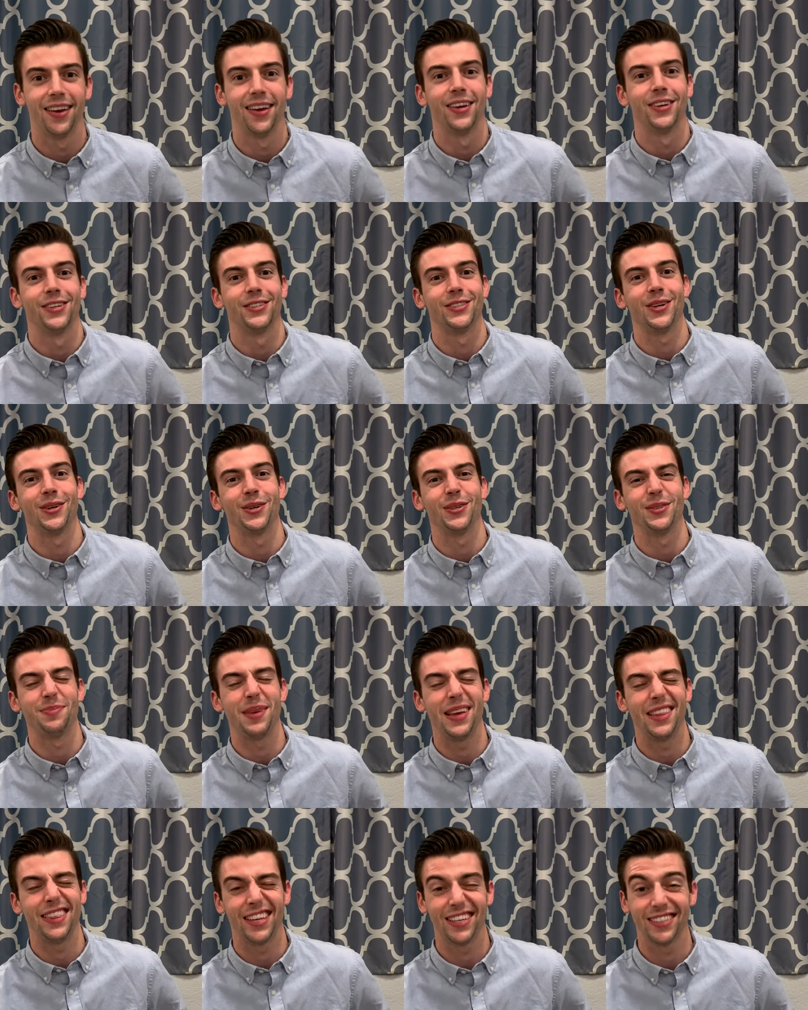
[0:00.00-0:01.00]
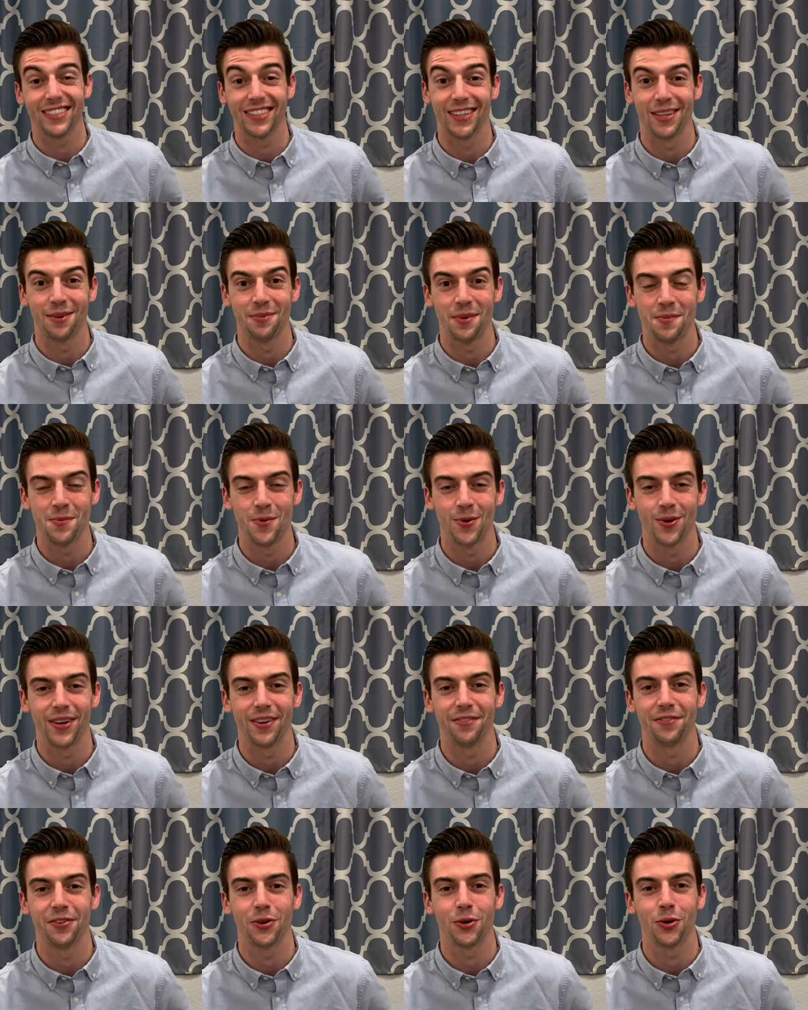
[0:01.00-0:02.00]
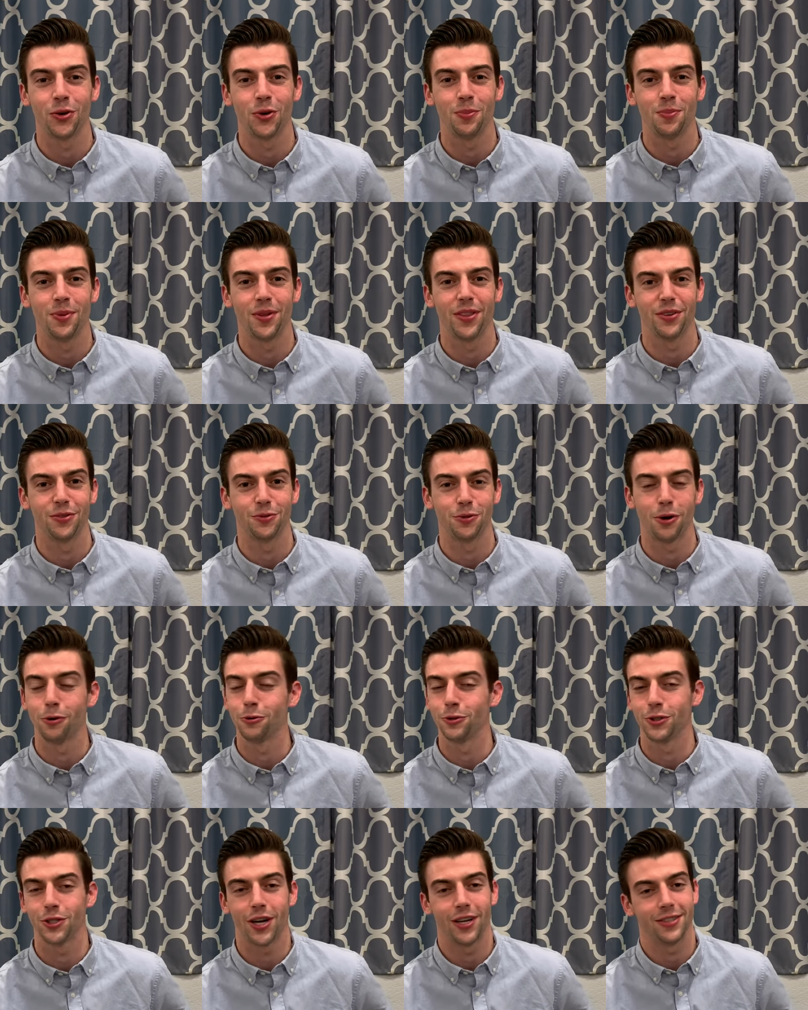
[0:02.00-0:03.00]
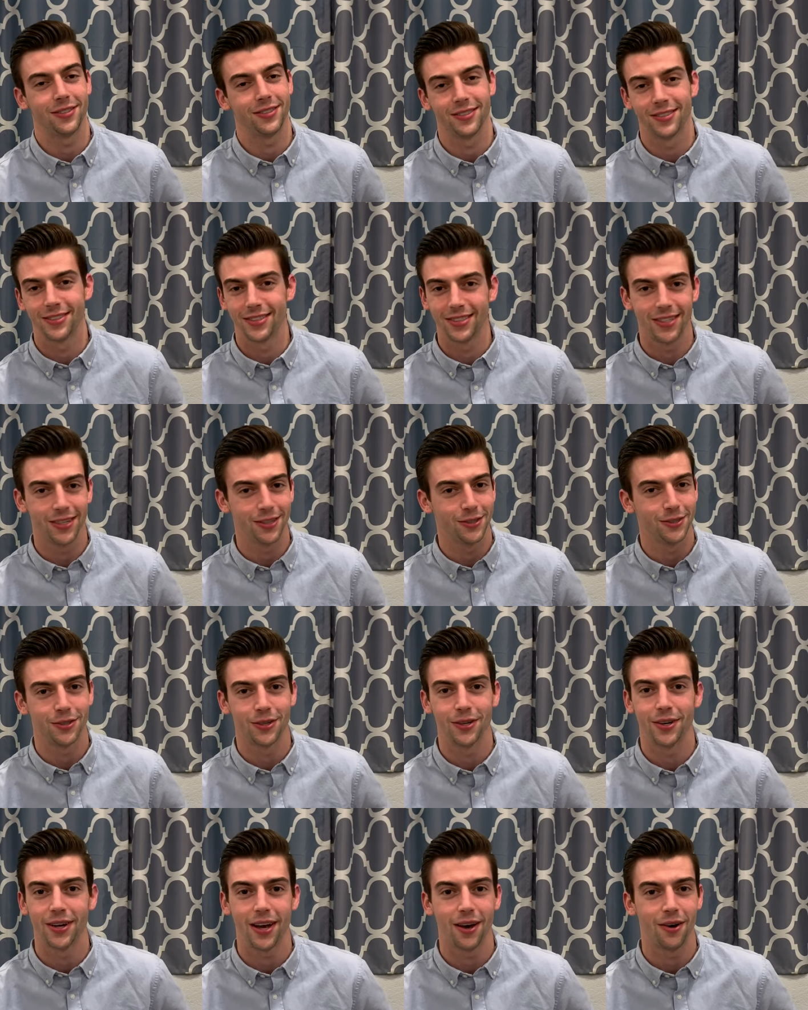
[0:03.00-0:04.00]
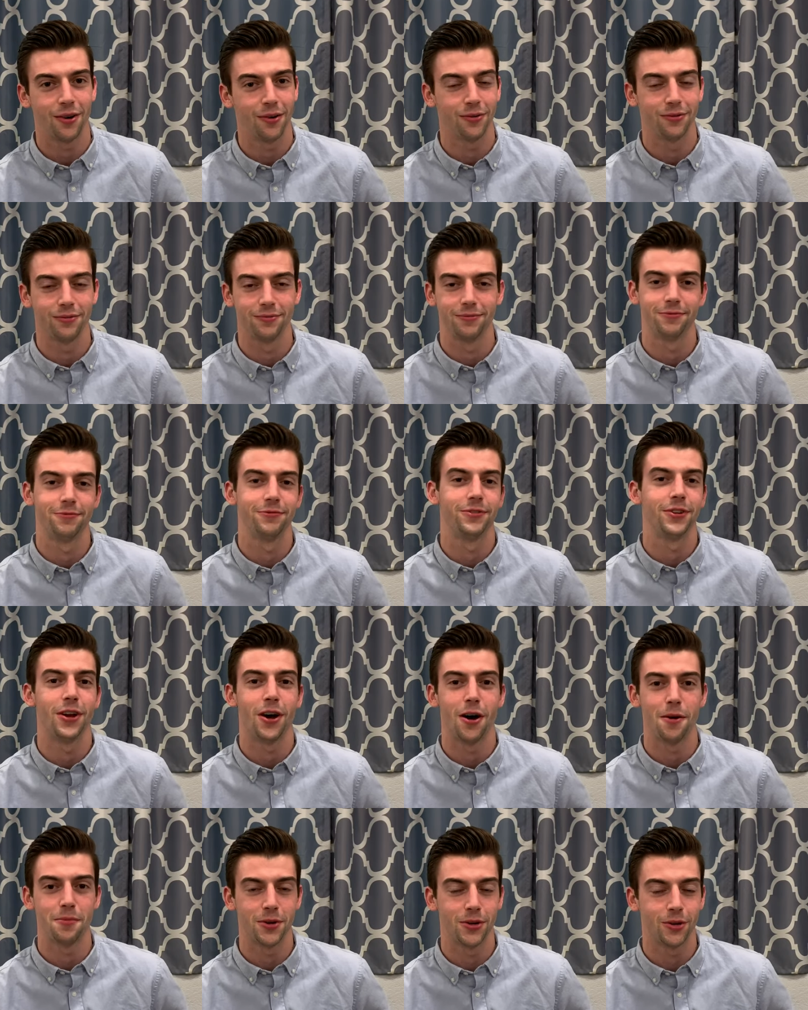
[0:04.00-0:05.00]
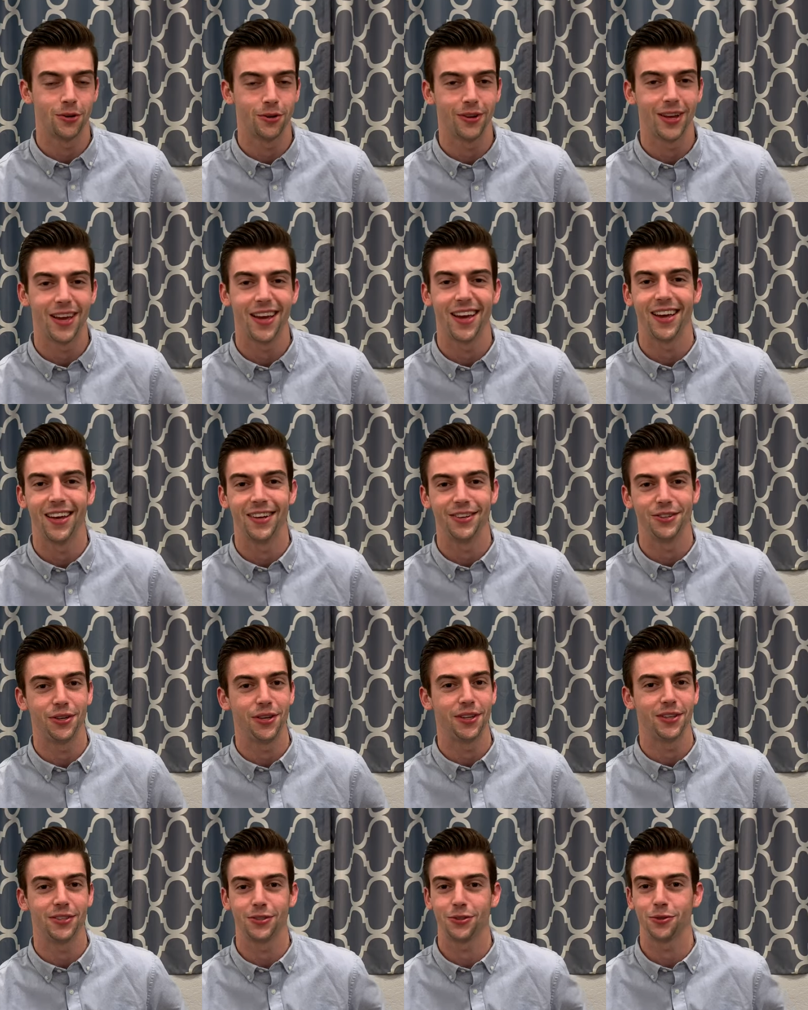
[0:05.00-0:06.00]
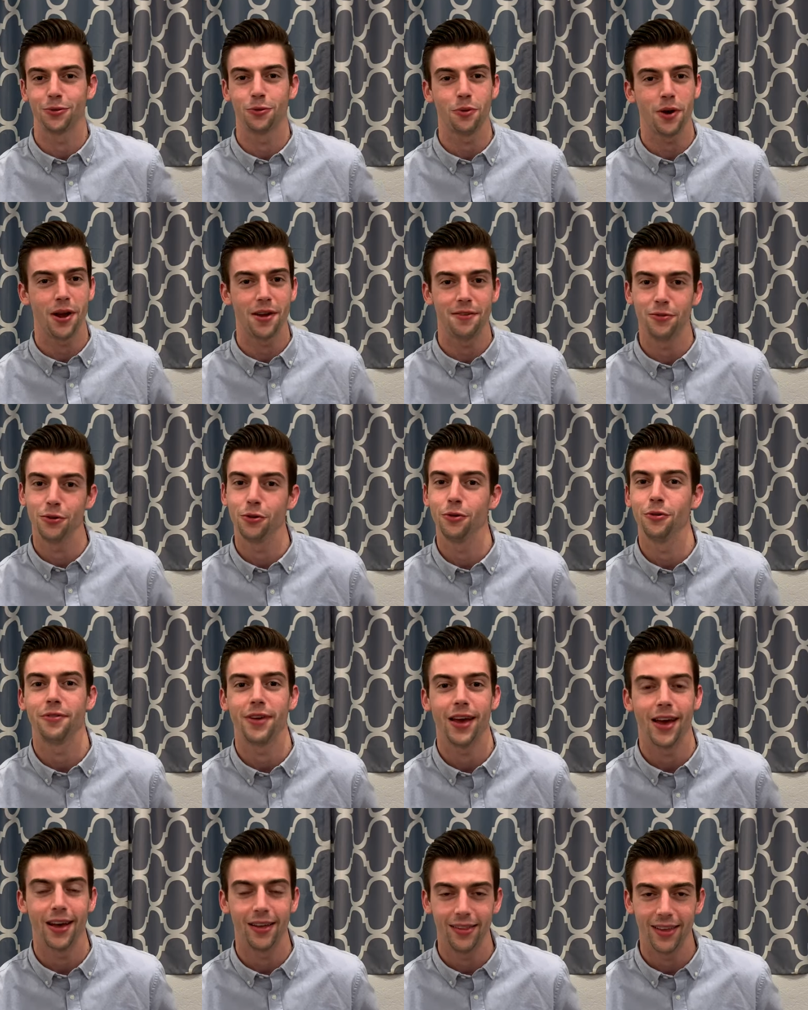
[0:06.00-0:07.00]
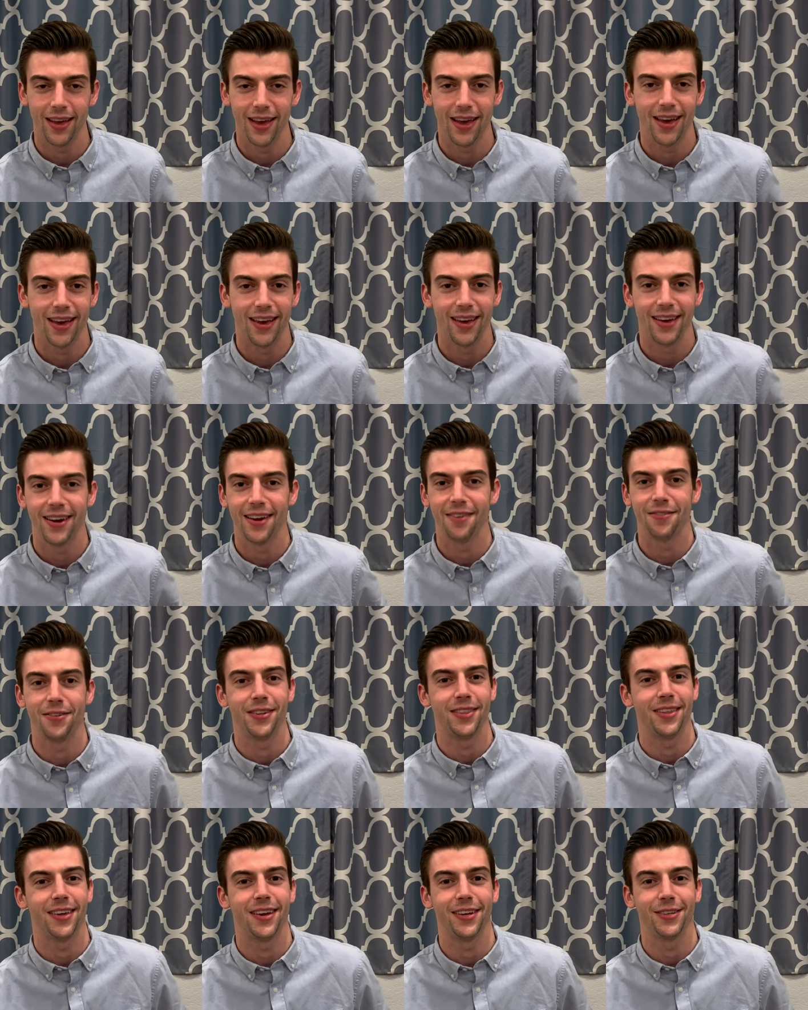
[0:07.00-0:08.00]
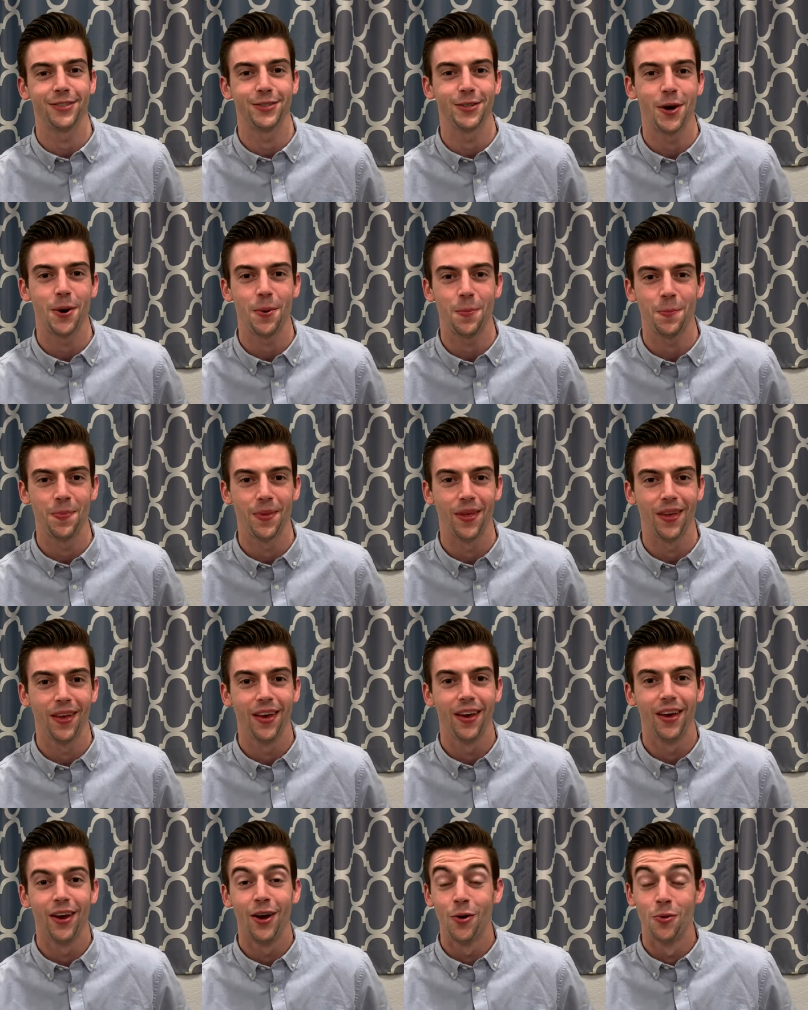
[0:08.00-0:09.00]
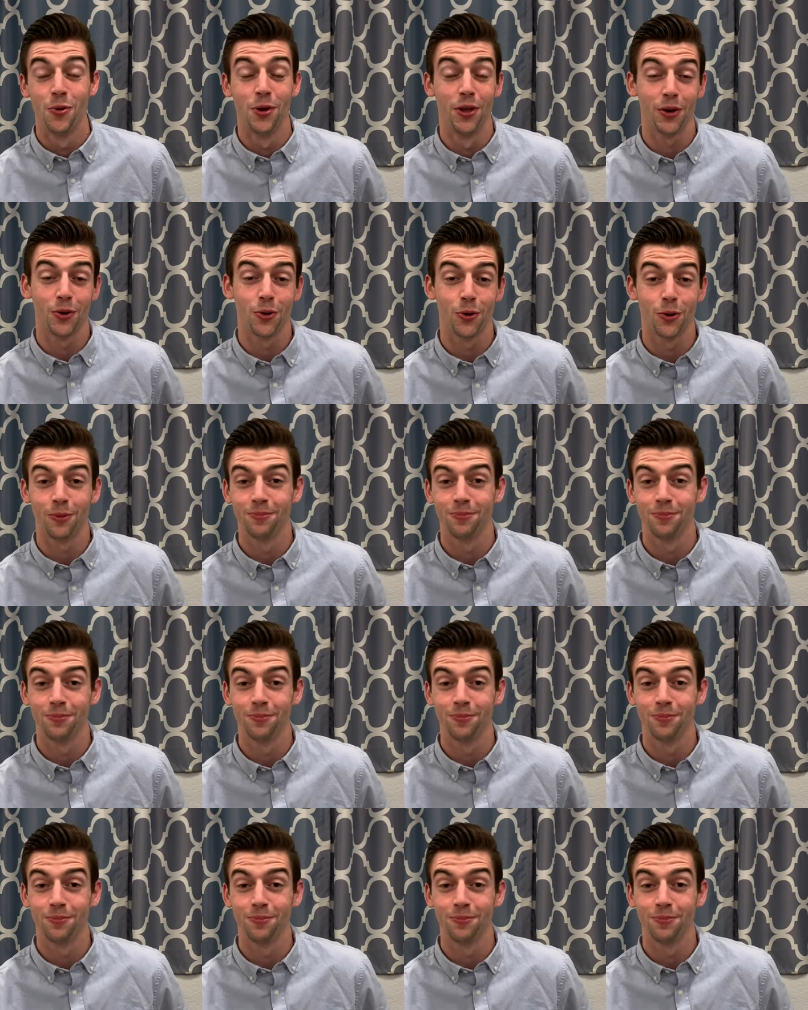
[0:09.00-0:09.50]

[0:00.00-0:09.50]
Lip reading: so it made things a little bit more difficult, but the drone shots still turned out phenomenal, and you get this great view of LA and everything. So really cool.